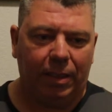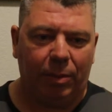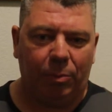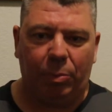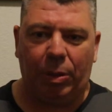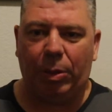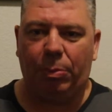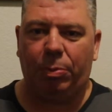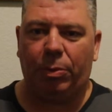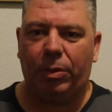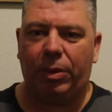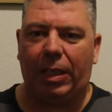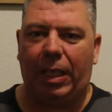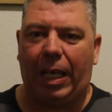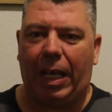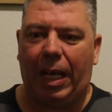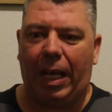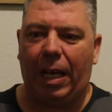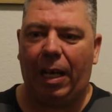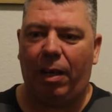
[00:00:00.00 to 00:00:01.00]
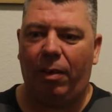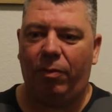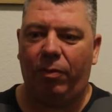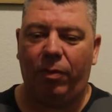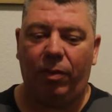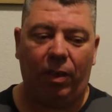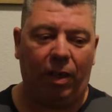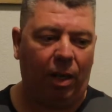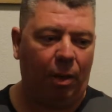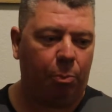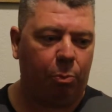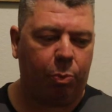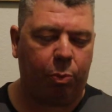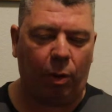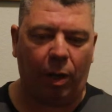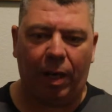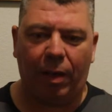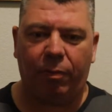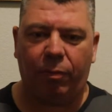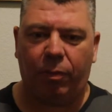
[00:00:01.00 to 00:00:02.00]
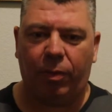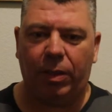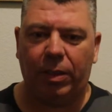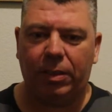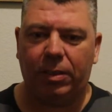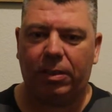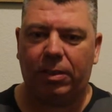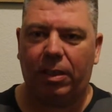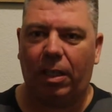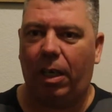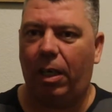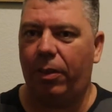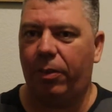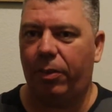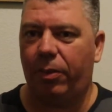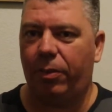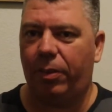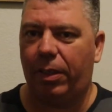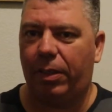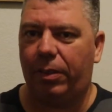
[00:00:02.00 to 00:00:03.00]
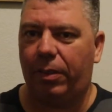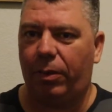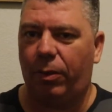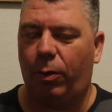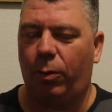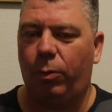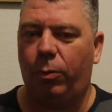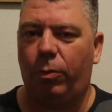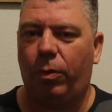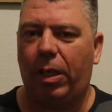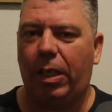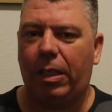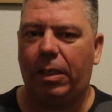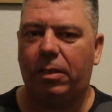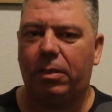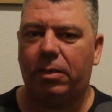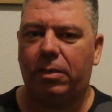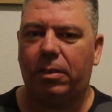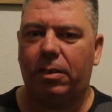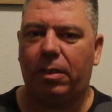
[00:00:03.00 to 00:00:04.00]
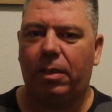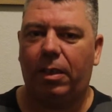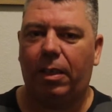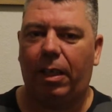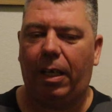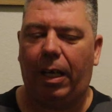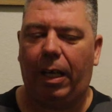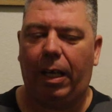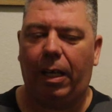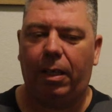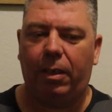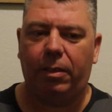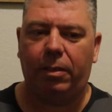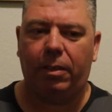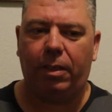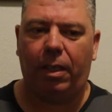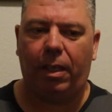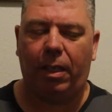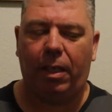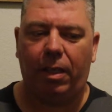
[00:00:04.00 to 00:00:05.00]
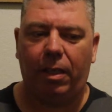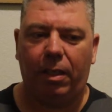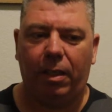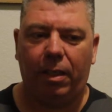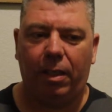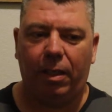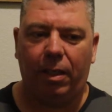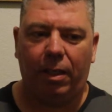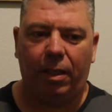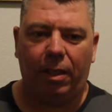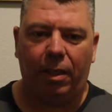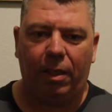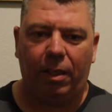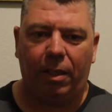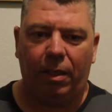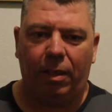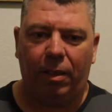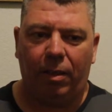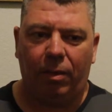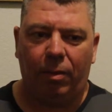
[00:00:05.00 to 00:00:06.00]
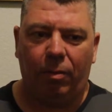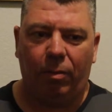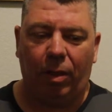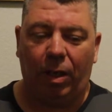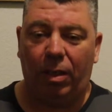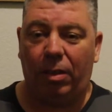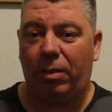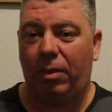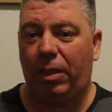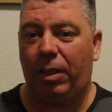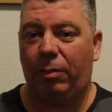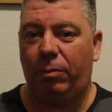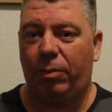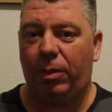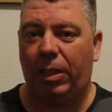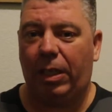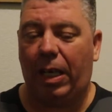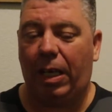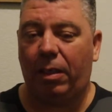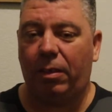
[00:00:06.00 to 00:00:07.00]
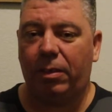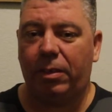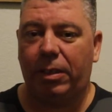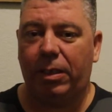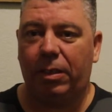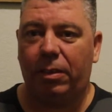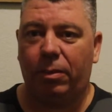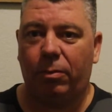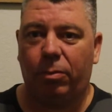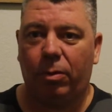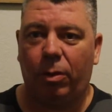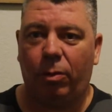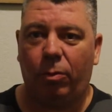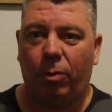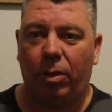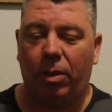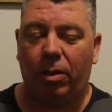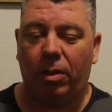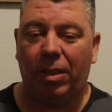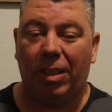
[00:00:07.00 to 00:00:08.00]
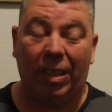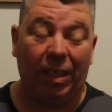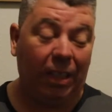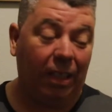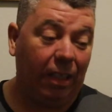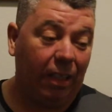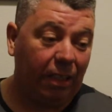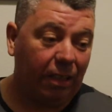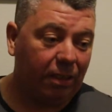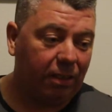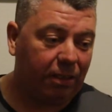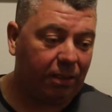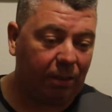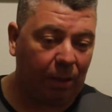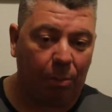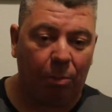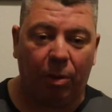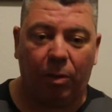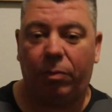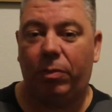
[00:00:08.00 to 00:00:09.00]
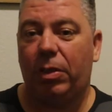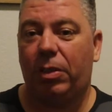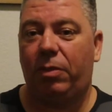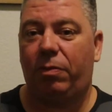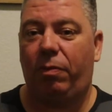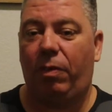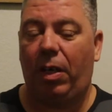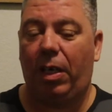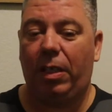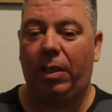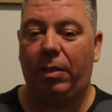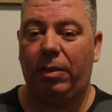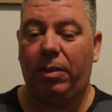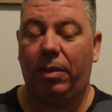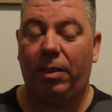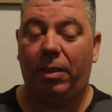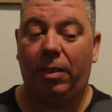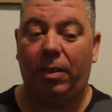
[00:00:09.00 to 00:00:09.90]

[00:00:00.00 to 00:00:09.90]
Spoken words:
people to have a preference other than their own race. And, in reality, in the real world, some of us find,